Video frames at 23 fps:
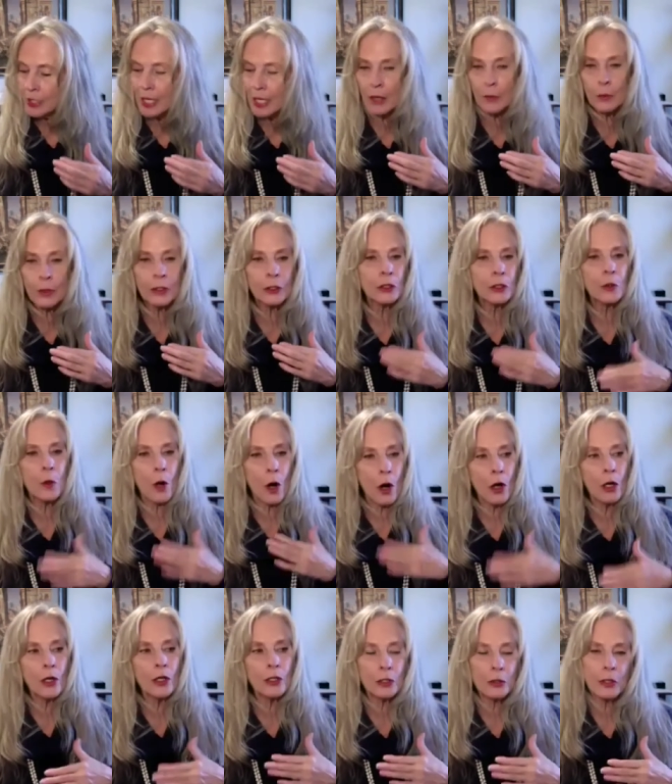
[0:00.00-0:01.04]
so that when you
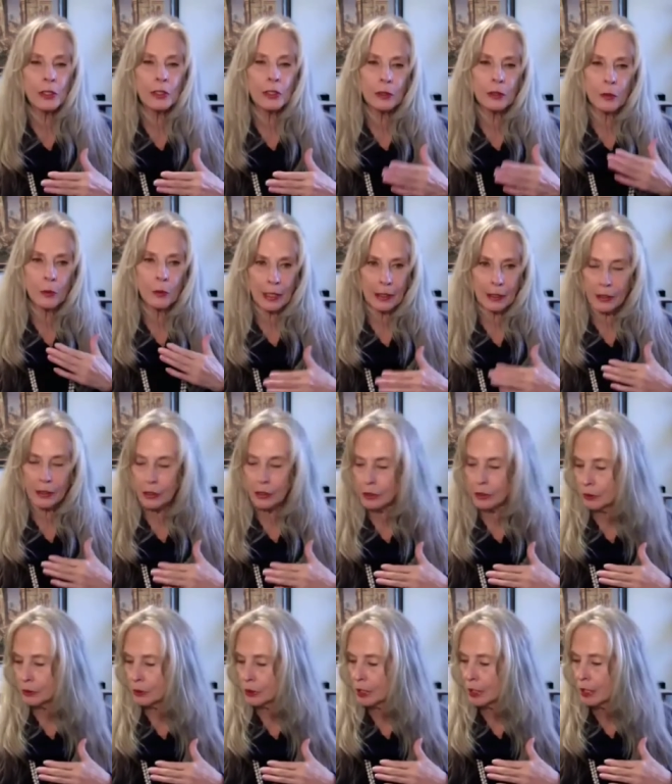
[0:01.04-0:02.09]
are doing the
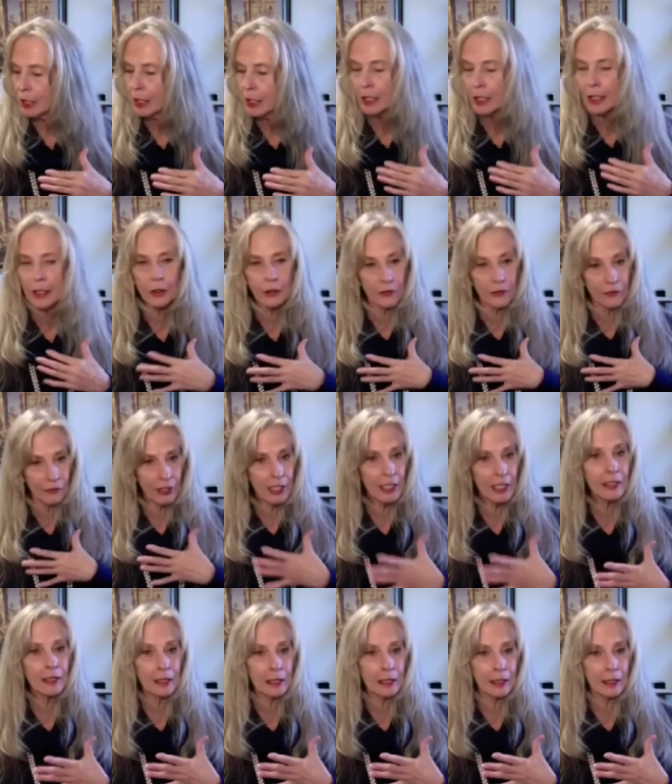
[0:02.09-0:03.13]
gratitude, you're
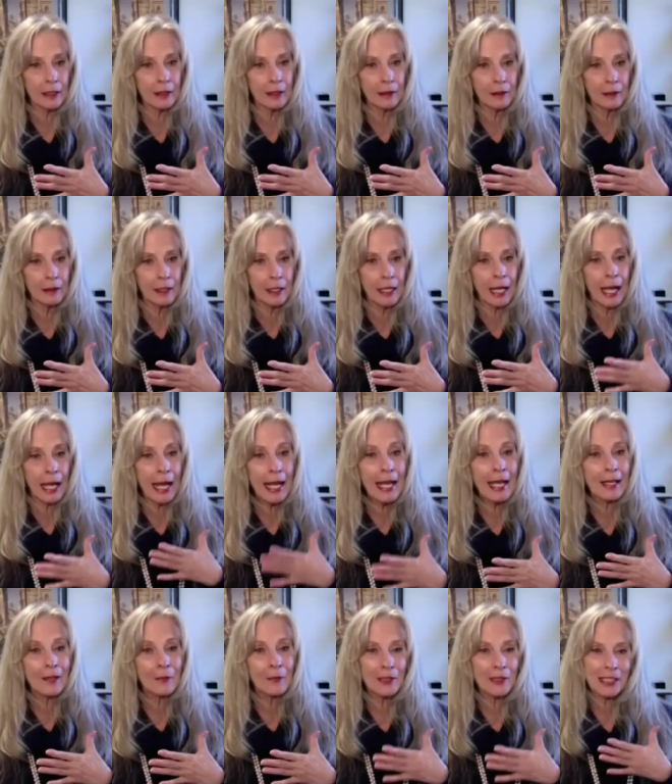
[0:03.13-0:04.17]
feeling it.
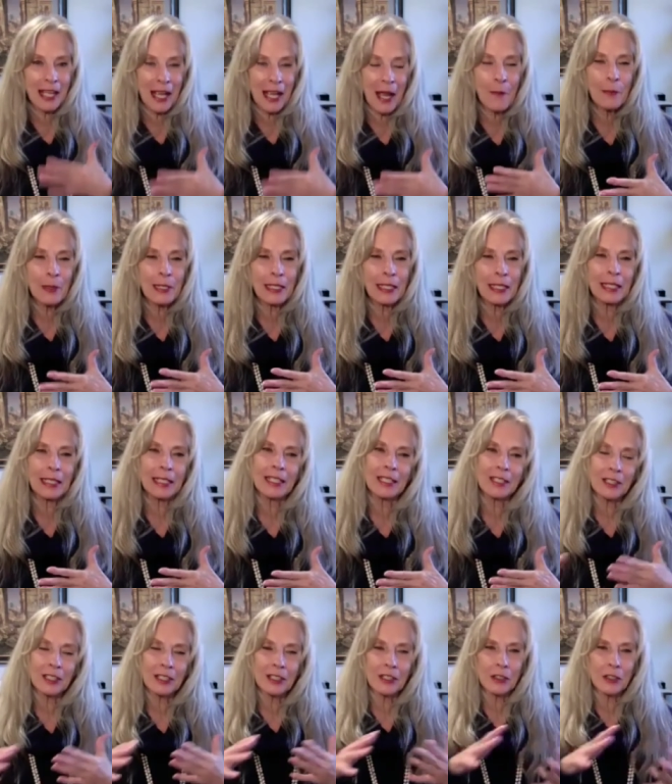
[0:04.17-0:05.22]
And what's happening
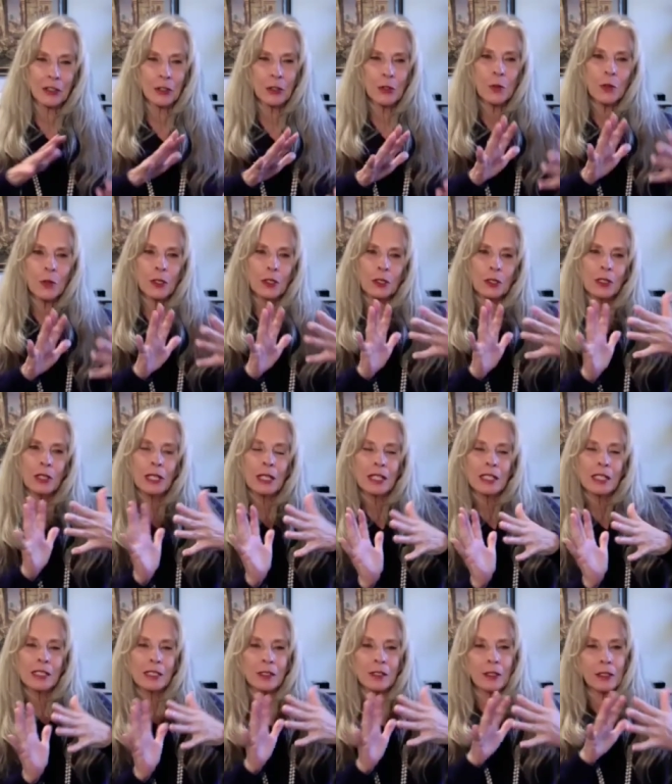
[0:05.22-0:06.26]
is you are
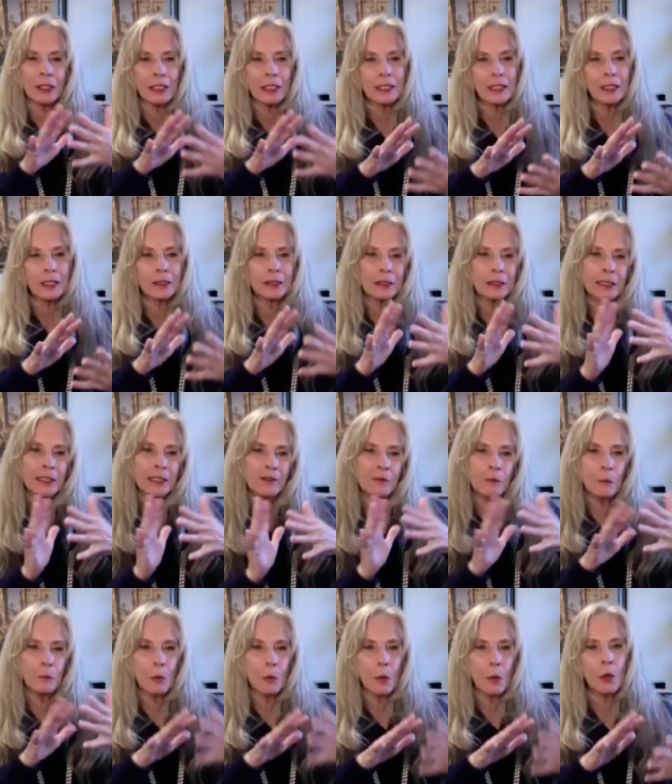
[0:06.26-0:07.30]
starting to
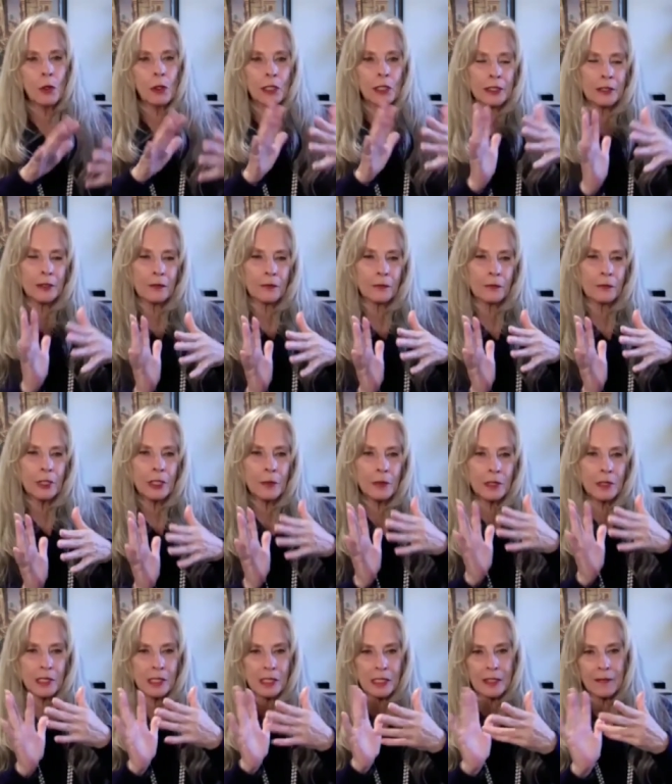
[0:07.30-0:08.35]
live more in the
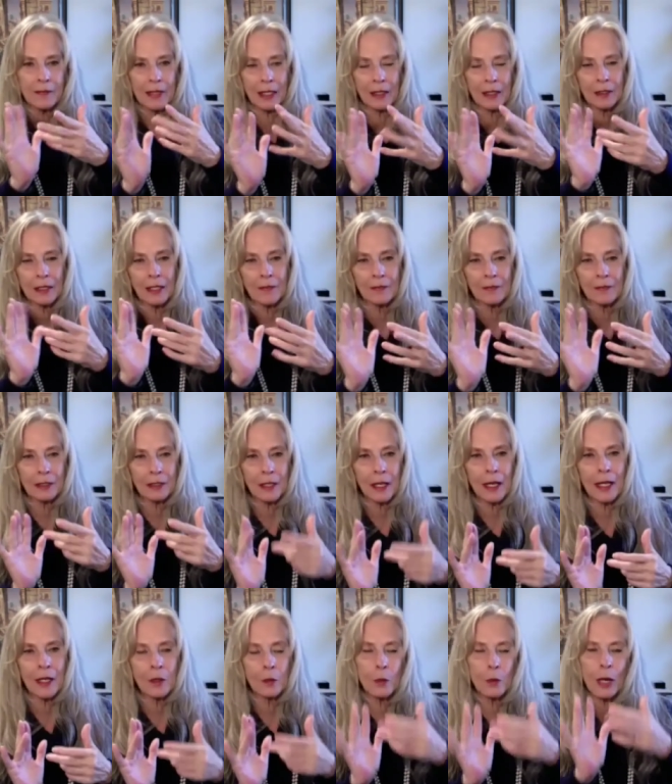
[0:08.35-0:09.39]
frequency of that love and
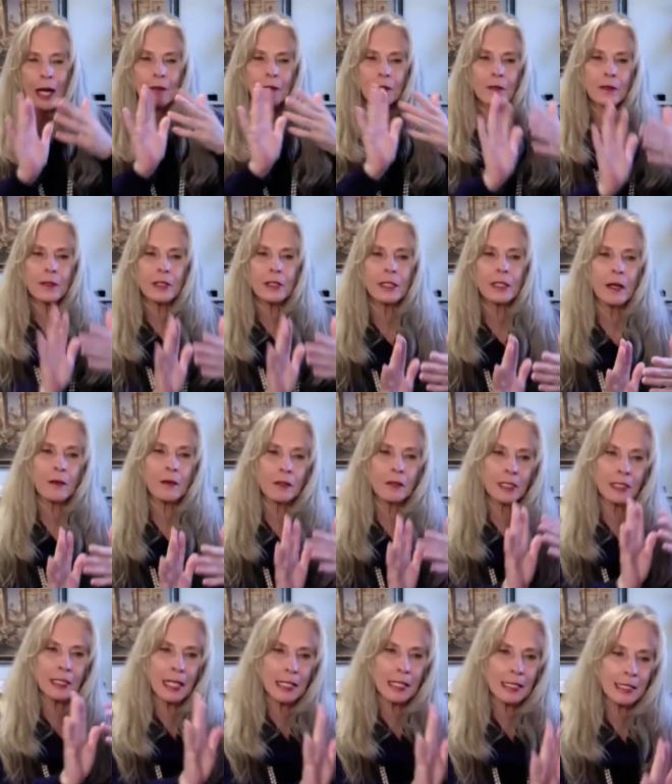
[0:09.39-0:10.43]
light rather than all
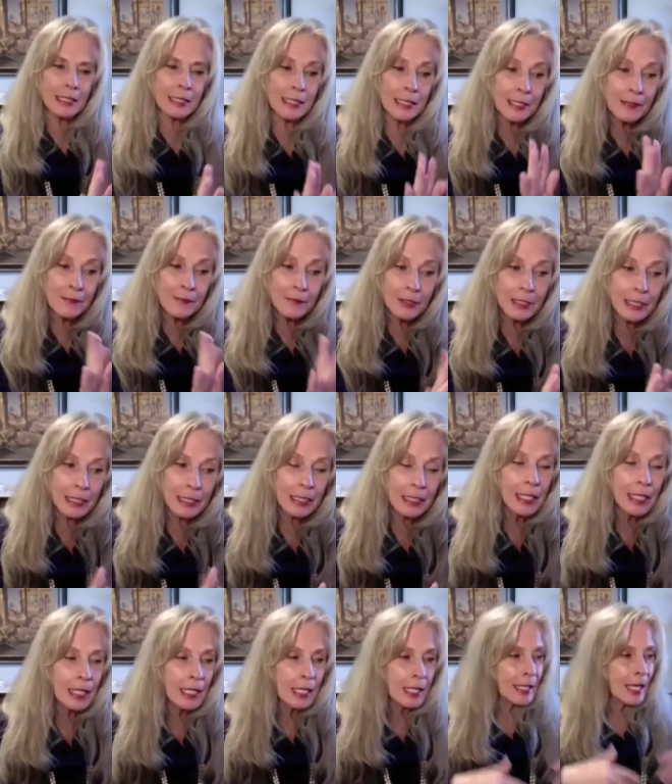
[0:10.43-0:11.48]
the
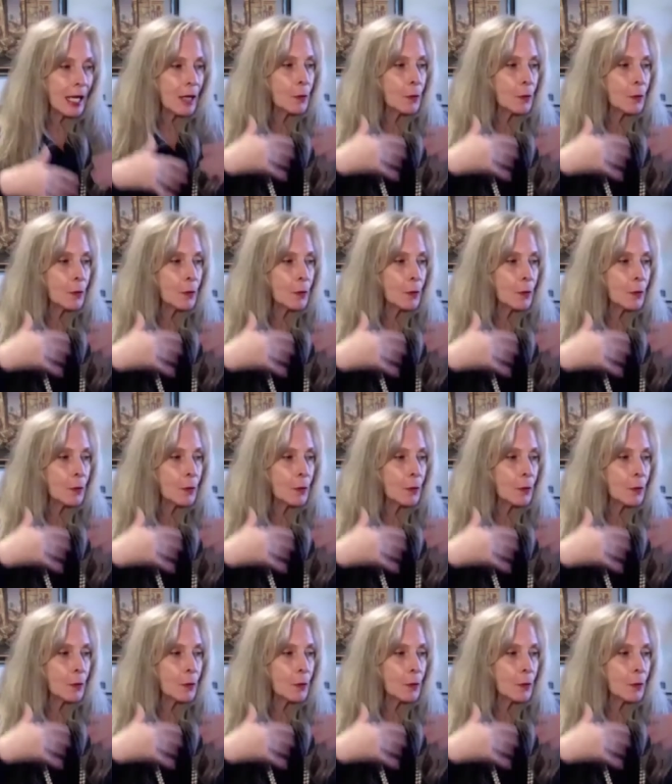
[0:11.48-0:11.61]
negativity